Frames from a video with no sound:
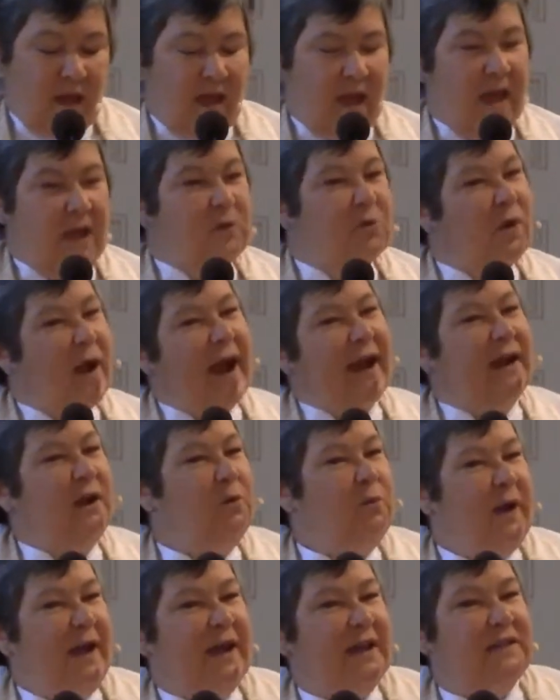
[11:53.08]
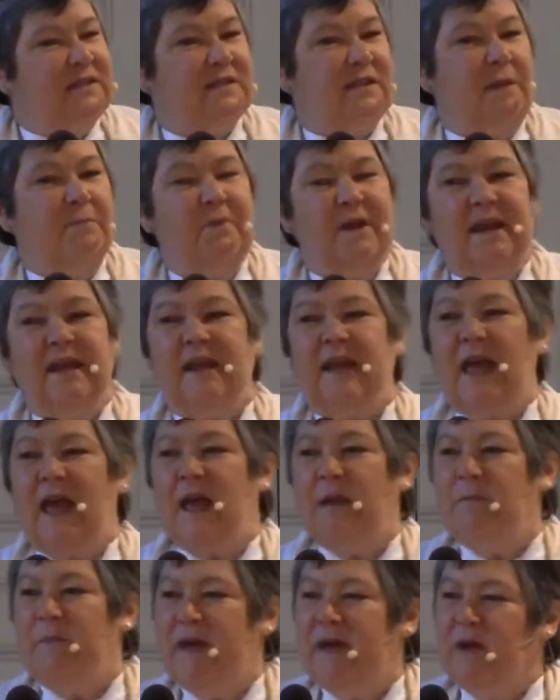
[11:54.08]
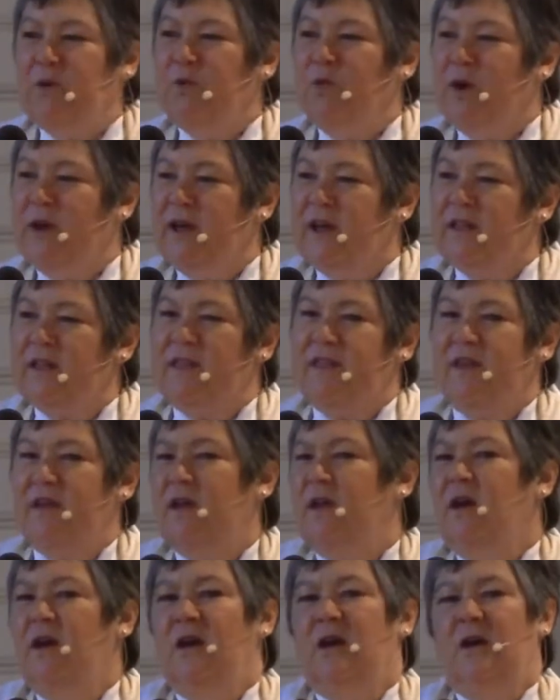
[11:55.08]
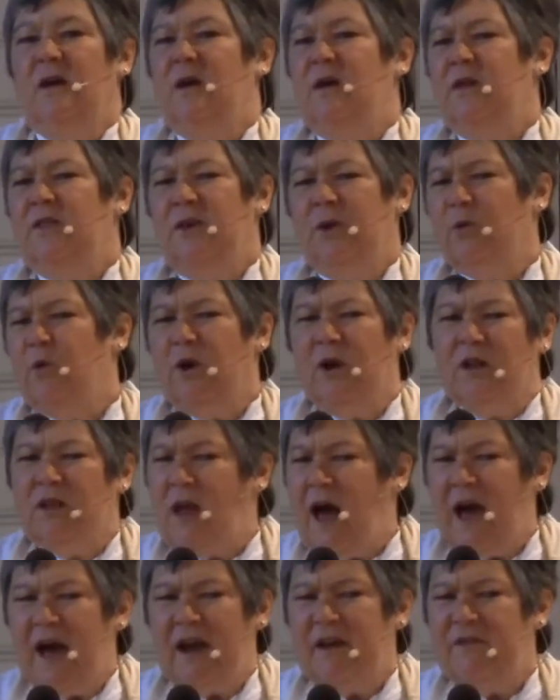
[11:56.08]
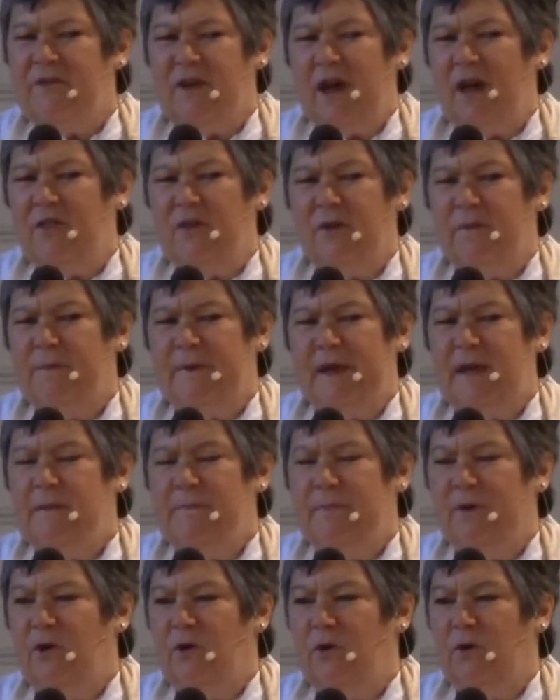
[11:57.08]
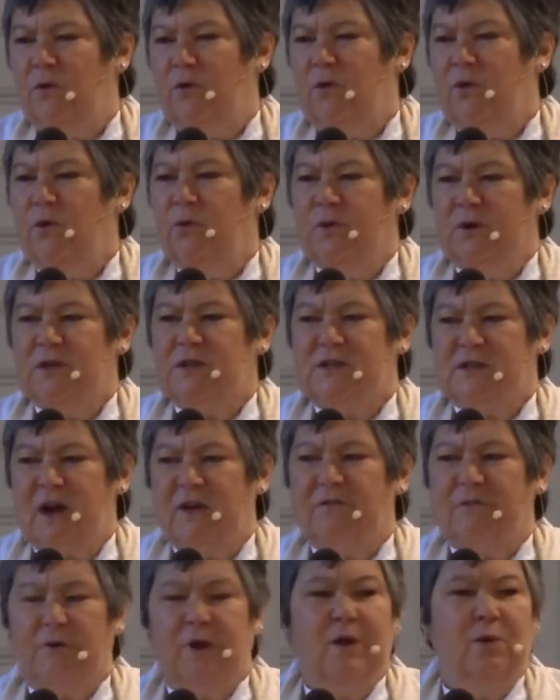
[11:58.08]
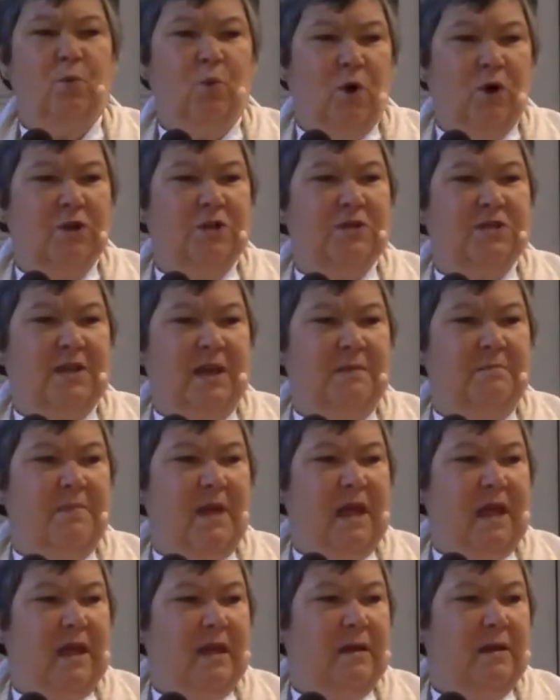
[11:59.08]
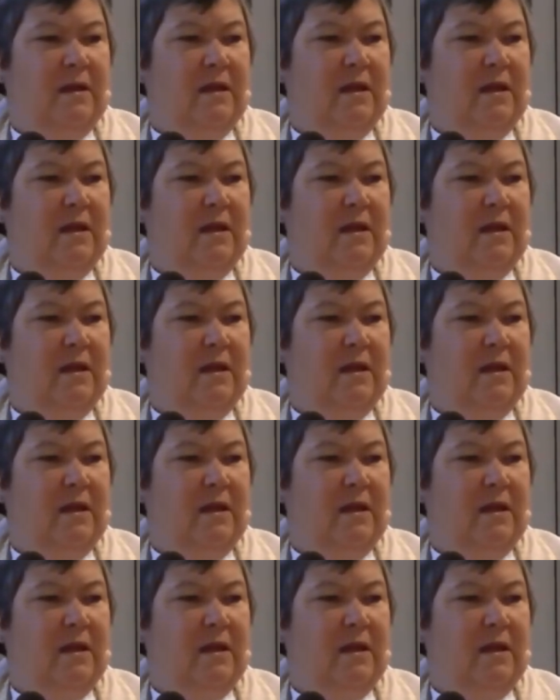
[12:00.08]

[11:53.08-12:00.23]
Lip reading: And right away somebody came in with, there were a lot of other people who were suffering worse than me,